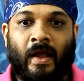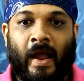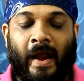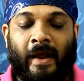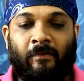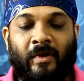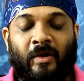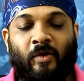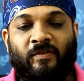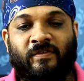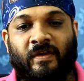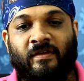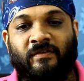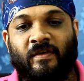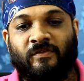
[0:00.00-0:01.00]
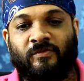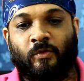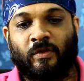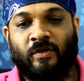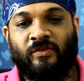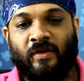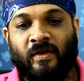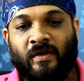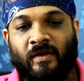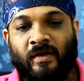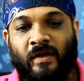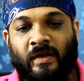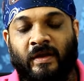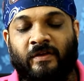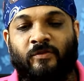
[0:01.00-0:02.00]
And because he is a soldier,
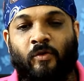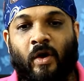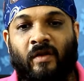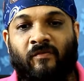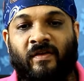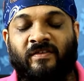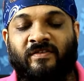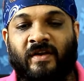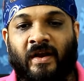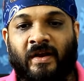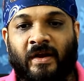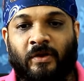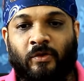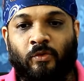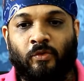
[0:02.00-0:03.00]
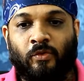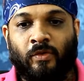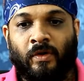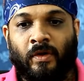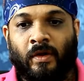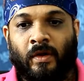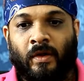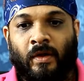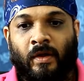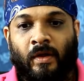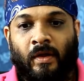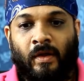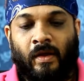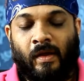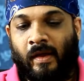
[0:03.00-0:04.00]
he is always ready to
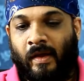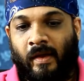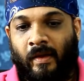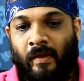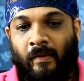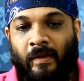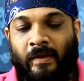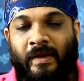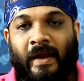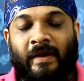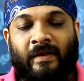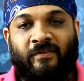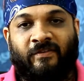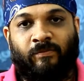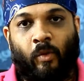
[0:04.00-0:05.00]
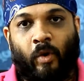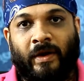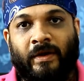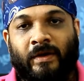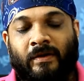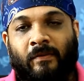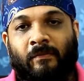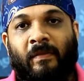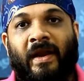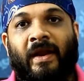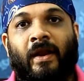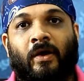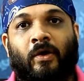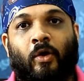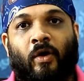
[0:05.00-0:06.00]
get his point made
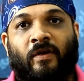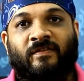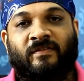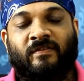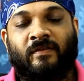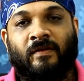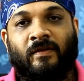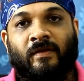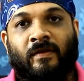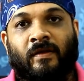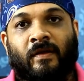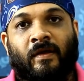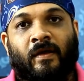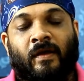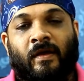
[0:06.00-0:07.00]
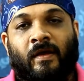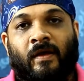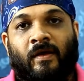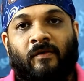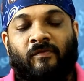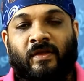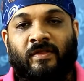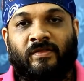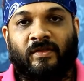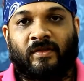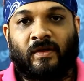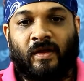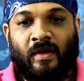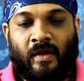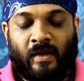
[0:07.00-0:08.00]
across with
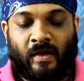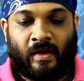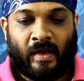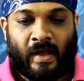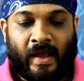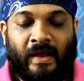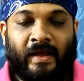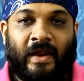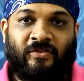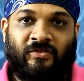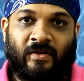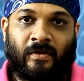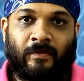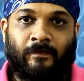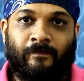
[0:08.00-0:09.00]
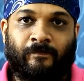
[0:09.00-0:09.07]
aggression.